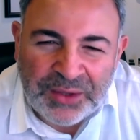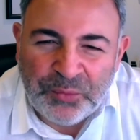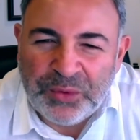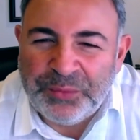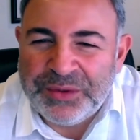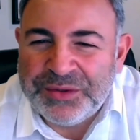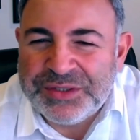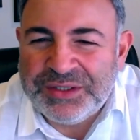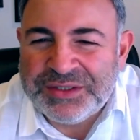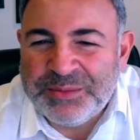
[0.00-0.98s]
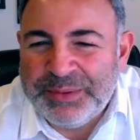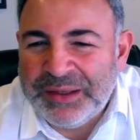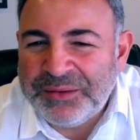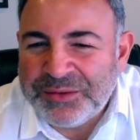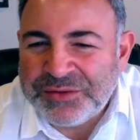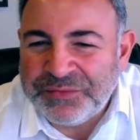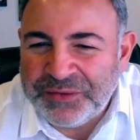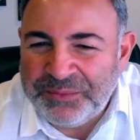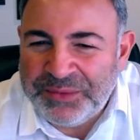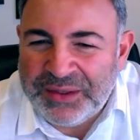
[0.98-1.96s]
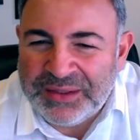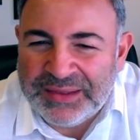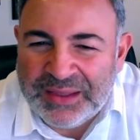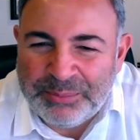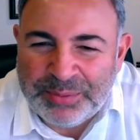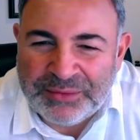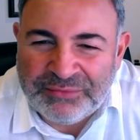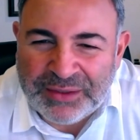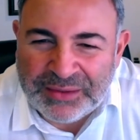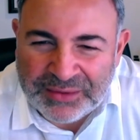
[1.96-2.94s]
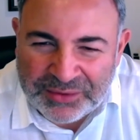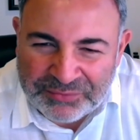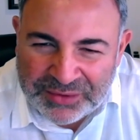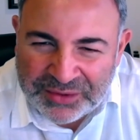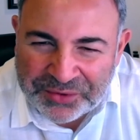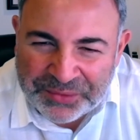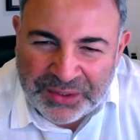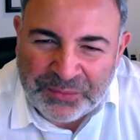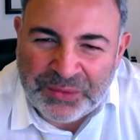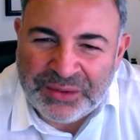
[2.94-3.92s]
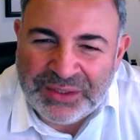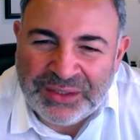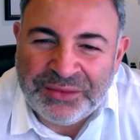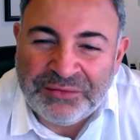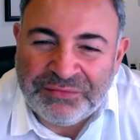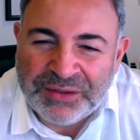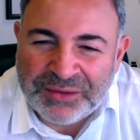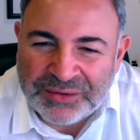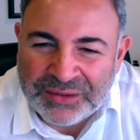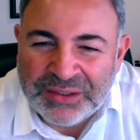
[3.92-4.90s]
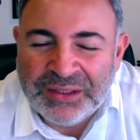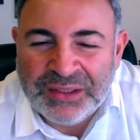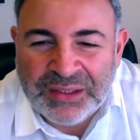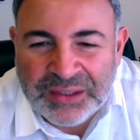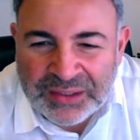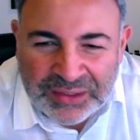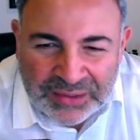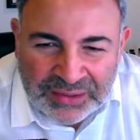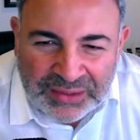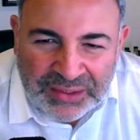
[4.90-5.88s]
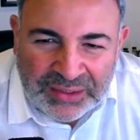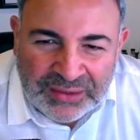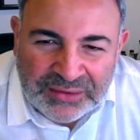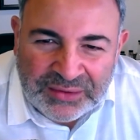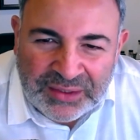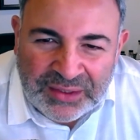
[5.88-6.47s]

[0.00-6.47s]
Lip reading: we were using tobaccos from the Jalapa Valley of Nicaragua in the filler. And